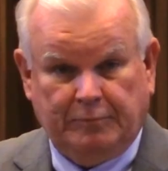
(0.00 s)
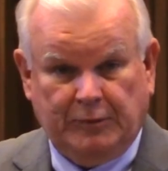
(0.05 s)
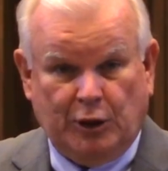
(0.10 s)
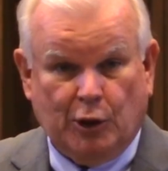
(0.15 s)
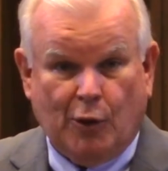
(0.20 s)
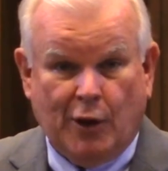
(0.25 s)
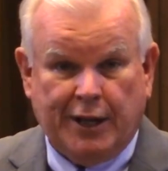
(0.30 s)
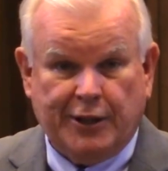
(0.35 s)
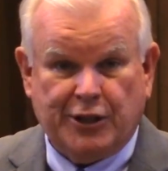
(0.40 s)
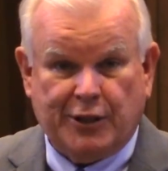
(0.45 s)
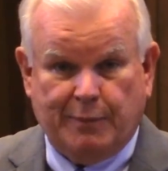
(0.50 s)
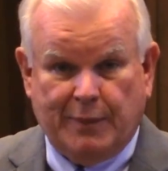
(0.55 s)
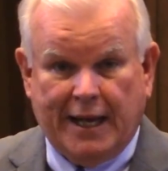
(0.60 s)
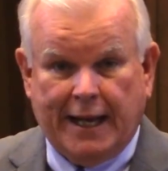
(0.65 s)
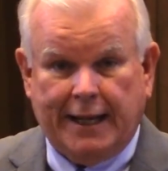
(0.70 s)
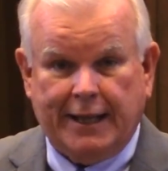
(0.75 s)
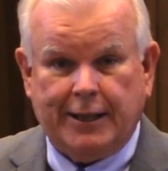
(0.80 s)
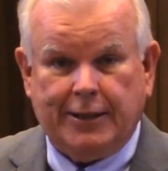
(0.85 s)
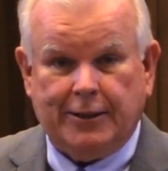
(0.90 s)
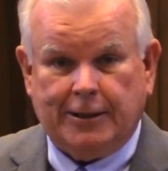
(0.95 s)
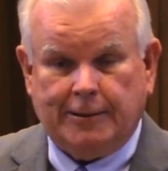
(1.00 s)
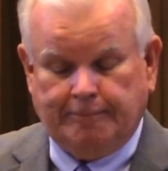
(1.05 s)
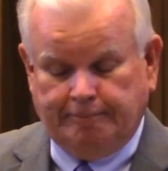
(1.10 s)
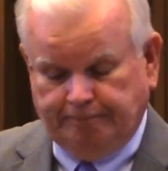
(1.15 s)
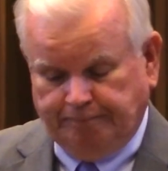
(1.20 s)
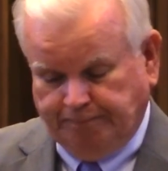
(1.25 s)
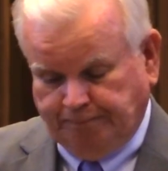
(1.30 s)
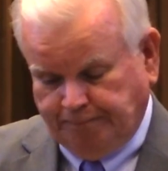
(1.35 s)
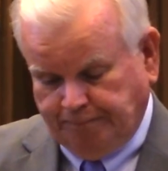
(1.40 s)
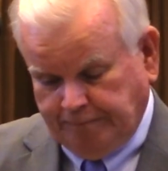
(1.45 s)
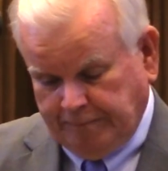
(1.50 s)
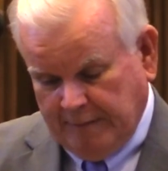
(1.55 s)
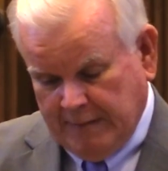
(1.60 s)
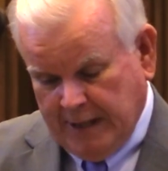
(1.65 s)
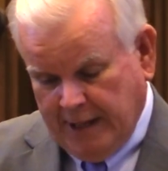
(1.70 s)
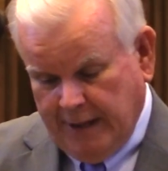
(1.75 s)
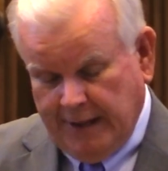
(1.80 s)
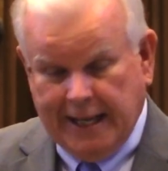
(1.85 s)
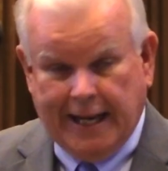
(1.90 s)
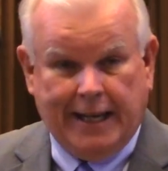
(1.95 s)
go on sabbatical.
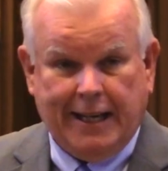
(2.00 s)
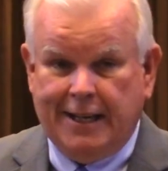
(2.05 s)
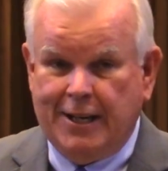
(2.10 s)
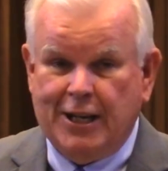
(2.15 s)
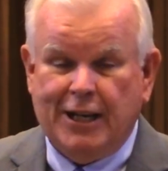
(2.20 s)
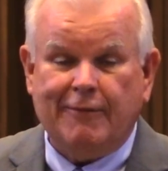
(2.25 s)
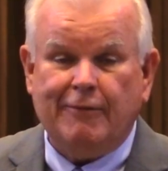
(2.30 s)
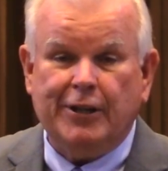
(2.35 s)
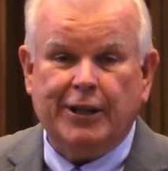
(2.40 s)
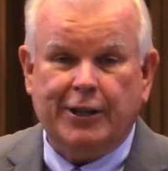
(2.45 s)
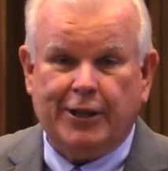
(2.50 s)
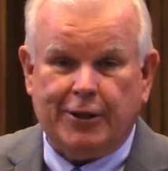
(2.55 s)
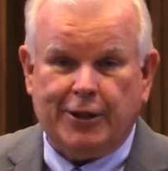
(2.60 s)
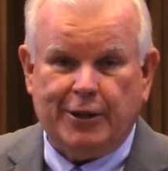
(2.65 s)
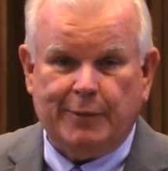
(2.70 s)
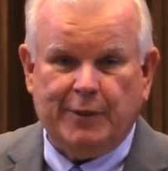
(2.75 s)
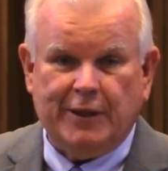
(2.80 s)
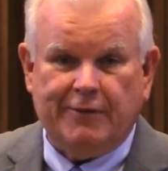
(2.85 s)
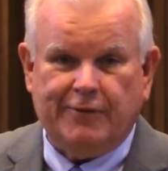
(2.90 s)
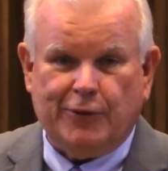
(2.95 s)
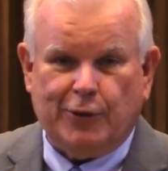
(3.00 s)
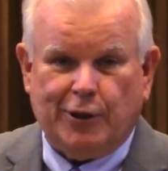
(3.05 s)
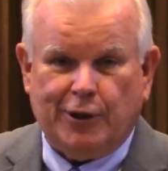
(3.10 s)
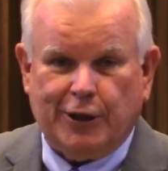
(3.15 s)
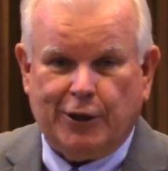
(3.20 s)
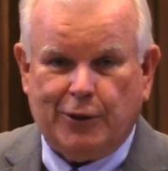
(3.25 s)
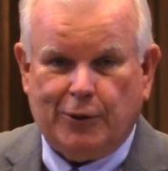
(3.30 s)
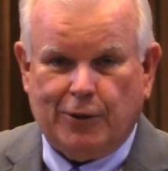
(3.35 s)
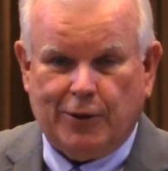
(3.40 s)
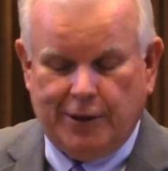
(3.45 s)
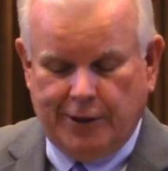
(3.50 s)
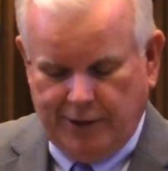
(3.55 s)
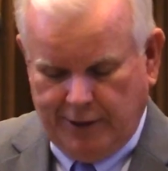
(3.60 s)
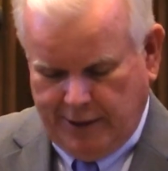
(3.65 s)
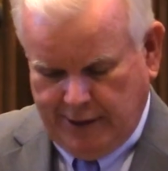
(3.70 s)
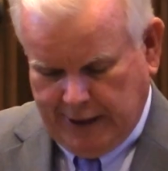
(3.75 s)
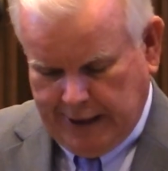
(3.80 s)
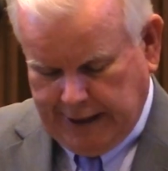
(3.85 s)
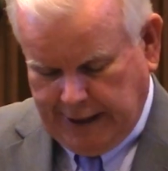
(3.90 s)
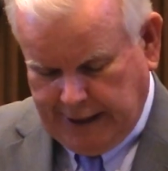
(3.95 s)
That had never occurred before, of
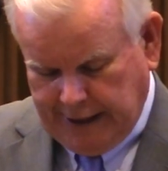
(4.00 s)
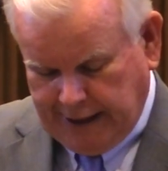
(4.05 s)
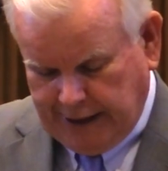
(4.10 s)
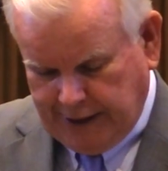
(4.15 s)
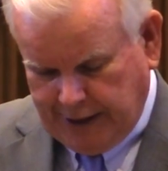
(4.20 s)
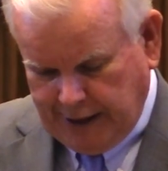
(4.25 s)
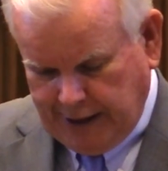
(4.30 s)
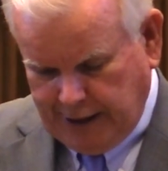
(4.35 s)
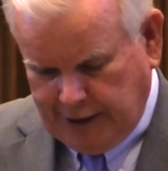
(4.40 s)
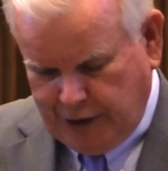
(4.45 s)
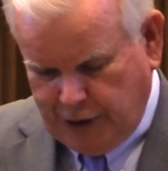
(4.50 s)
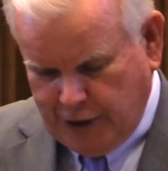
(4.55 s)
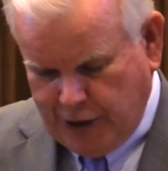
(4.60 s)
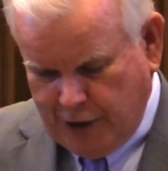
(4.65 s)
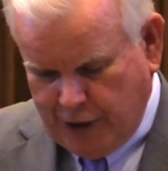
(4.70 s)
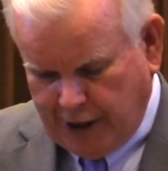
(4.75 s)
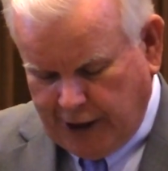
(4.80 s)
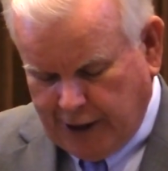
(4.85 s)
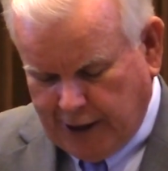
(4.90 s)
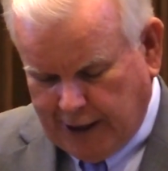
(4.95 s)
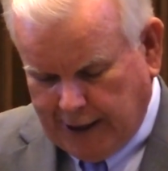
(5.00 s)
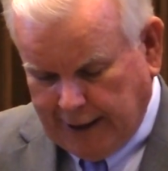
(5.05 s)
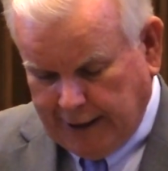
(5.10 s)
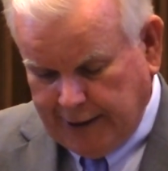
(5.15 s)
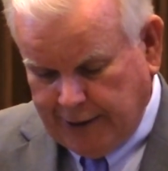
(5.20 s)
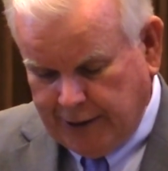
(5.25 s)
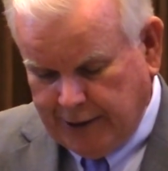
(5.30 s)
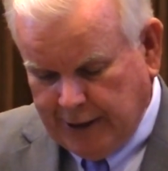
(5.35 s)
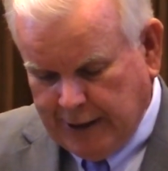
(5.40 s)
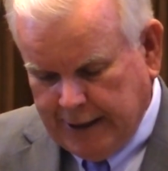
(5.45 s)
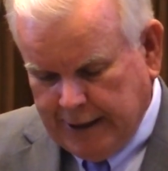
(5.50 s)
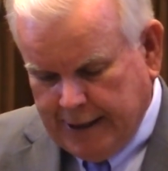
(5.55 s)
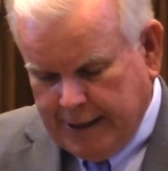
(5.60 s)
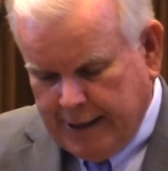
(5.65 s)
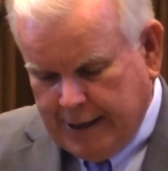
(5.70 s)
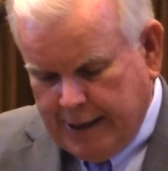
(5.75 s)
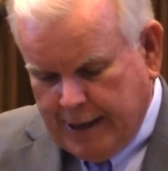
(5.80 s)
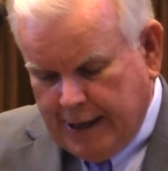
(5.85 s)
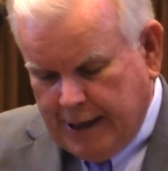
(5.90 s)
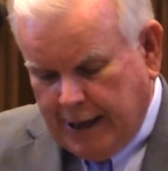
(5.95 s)
course, at Dixie Junior College.
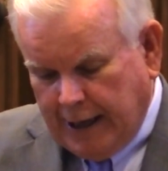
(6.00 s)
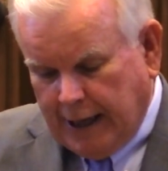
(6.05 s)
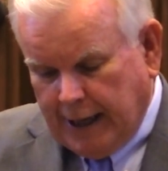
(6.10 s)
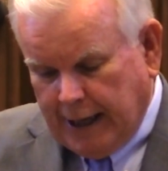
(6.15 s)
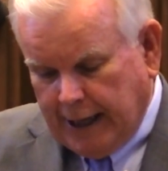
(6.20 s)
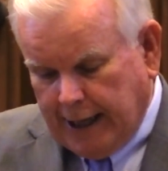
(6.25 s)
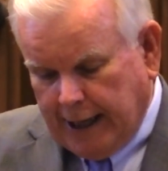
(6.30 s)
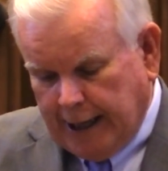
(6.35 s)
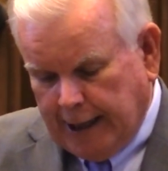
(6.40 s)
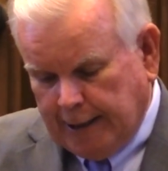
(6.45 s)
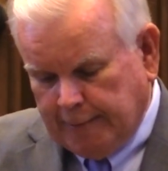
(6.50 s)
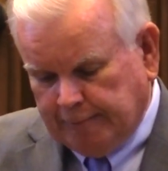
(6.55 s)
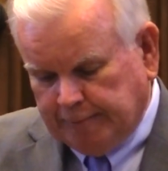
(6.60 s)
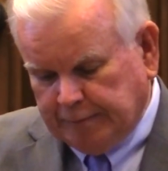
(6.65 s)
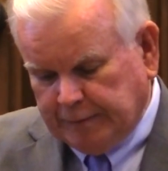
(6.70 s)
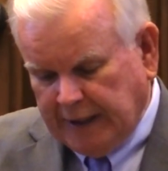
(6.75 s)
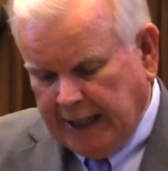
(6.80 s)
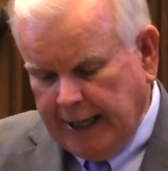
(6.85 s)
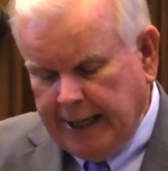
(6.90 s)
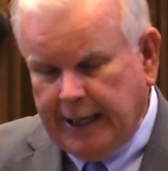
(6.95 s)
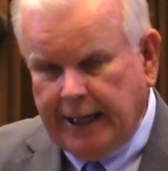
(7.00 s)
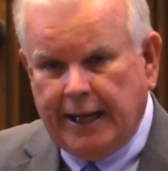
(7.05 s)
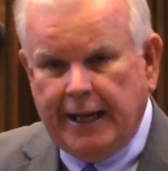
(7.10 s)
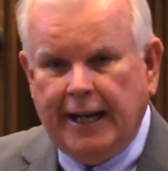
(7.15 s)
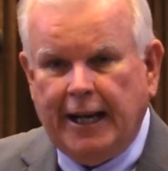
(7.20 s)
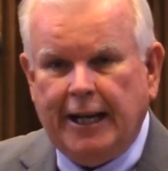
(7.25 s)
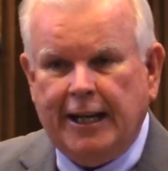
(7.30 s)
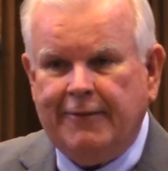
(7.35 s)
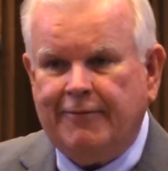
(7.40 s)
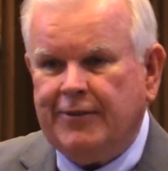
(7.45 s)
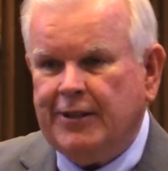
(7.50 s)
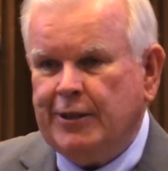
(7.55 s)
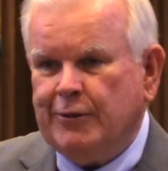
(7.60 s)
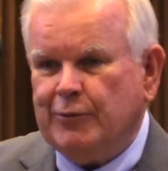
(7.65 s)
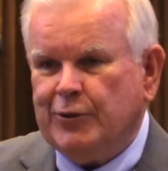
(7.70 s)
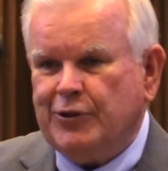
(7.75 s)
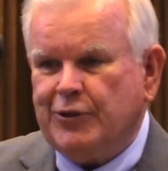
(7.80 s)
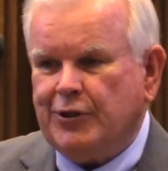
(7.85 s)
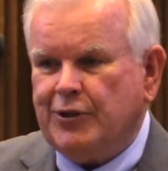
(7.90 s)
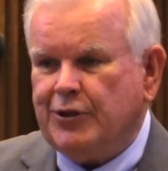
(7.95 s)
A.K. Hafen
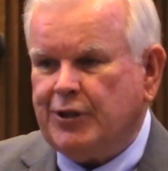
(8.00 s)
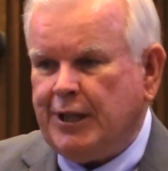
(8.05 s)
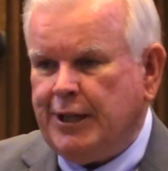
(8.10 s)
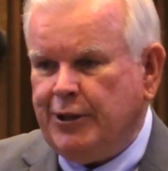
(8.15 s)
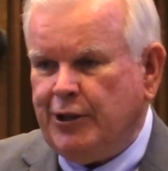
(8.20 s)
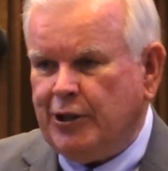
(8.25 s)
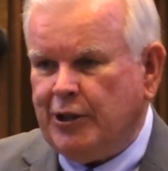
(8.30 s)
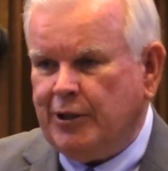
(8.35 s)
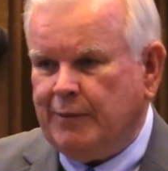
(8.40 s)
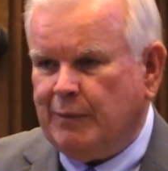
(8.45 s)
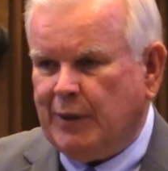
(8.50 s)
was the senior,